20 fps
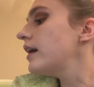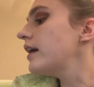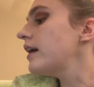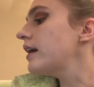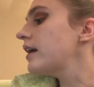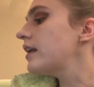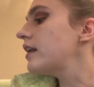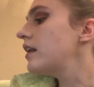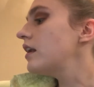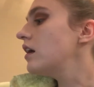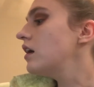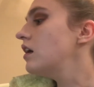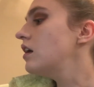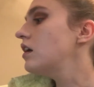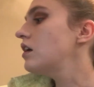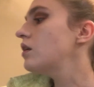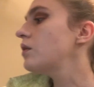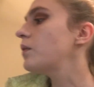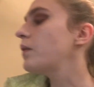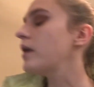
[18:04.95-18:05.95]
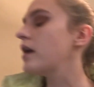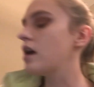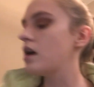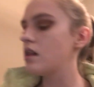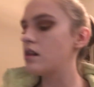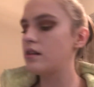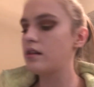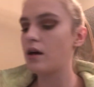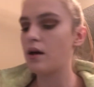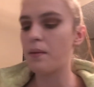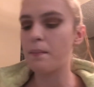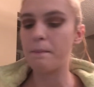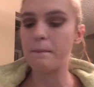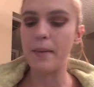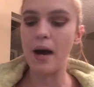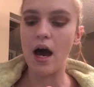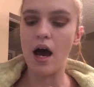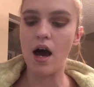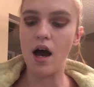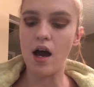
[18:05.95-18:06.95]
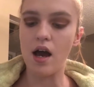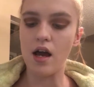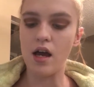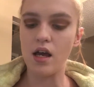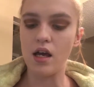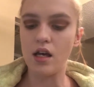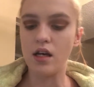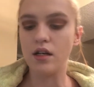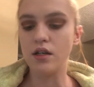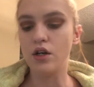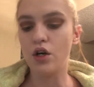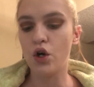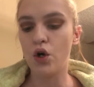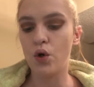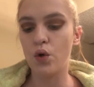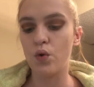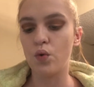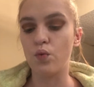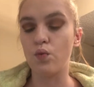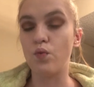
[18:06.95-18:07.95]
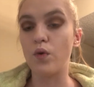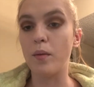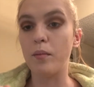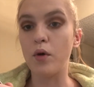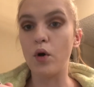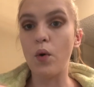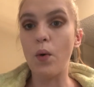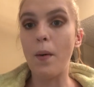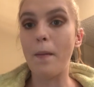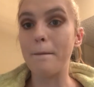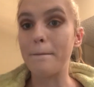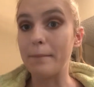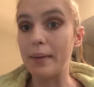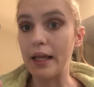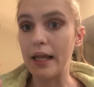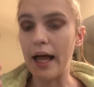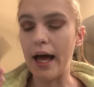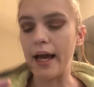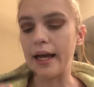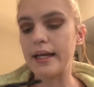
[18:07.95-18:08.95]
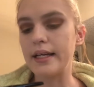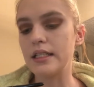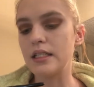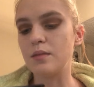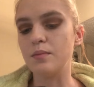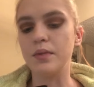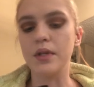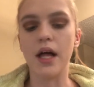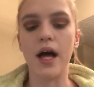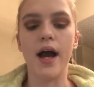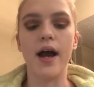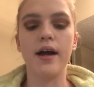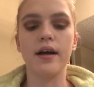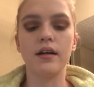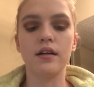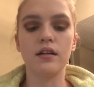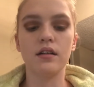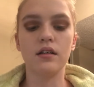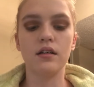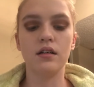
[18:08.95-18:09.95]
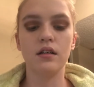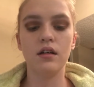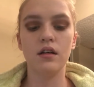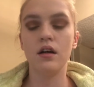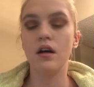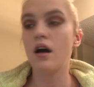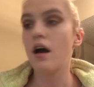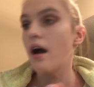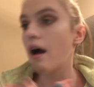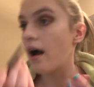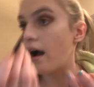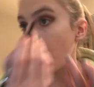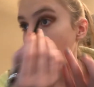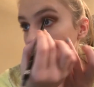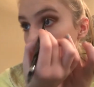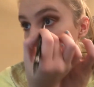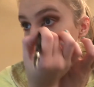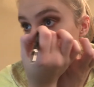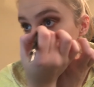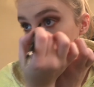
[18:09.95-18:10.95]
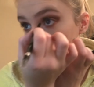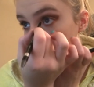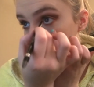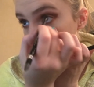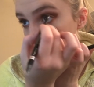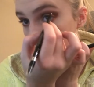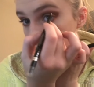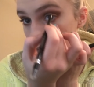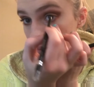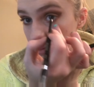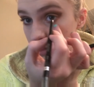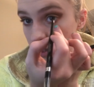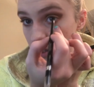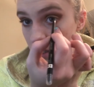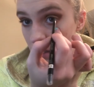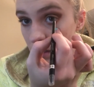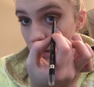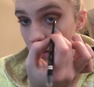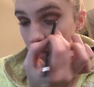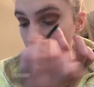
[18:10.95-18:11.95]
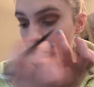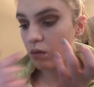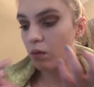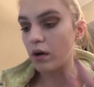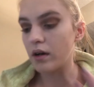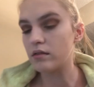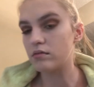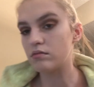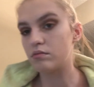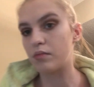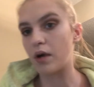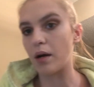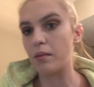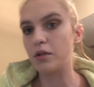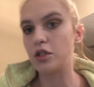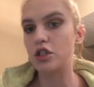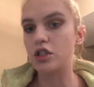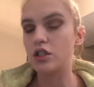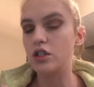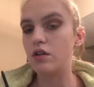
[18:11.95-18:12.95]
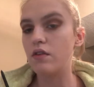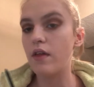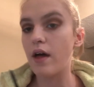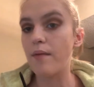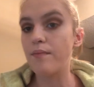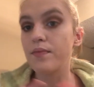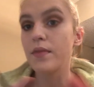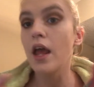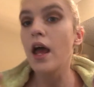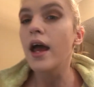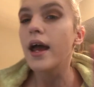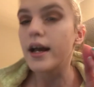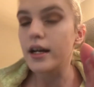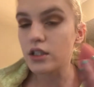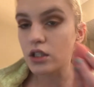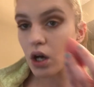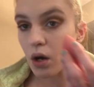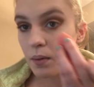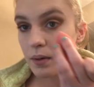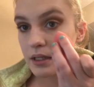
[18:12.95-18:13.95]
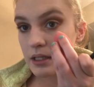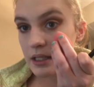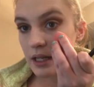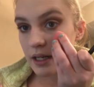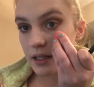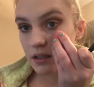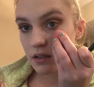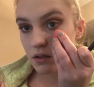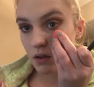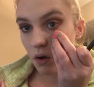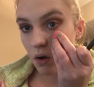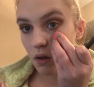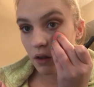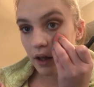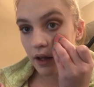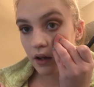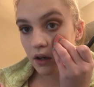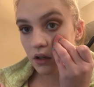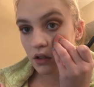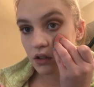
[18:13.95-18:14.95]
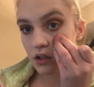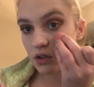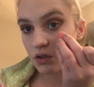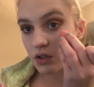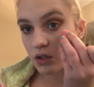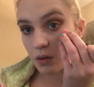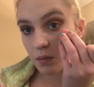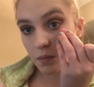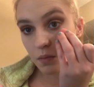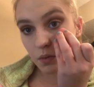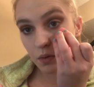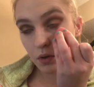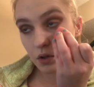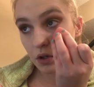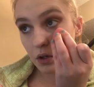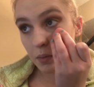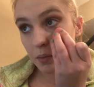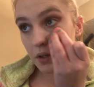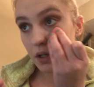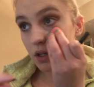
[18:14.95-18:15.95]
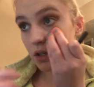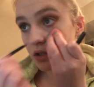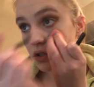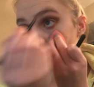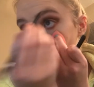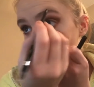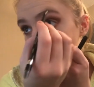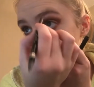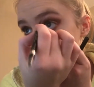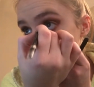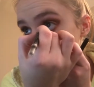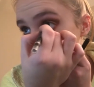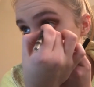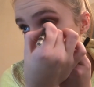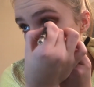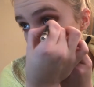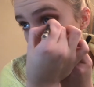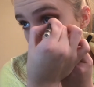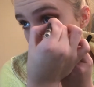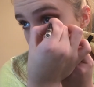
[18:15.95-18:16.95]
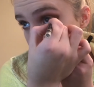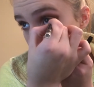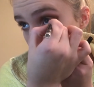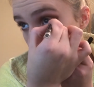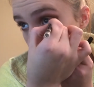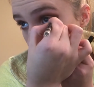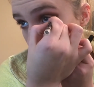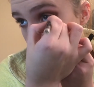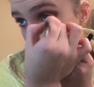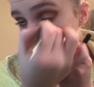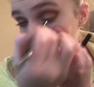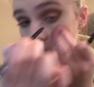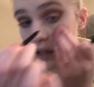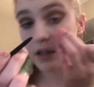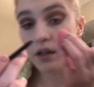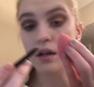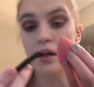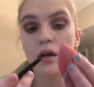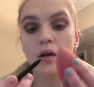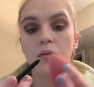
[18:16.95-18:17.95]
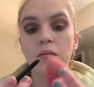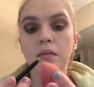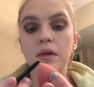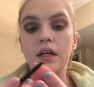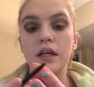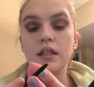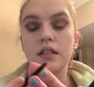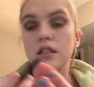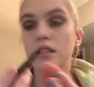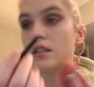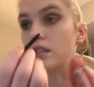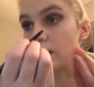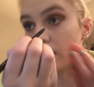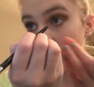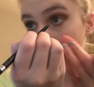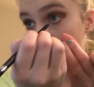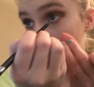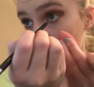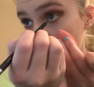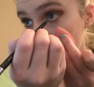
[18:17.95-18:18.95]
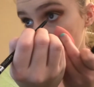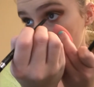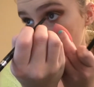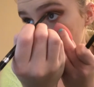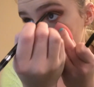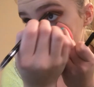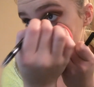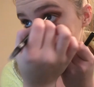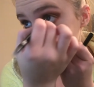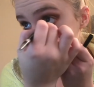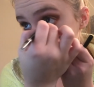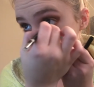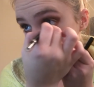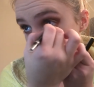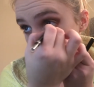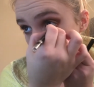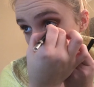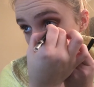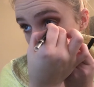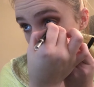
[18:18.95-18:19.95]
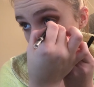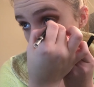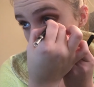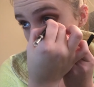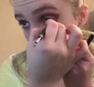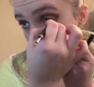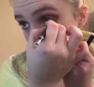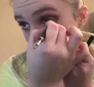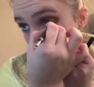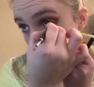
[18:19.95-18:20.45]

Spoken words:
in with my Rimmel Blackest Black eyeliner, and I'm just gonna, well, probably shouldn't do that. It's always nice to like use a beauty blender to hold your eye down for eyeliner, because it's like when you hold your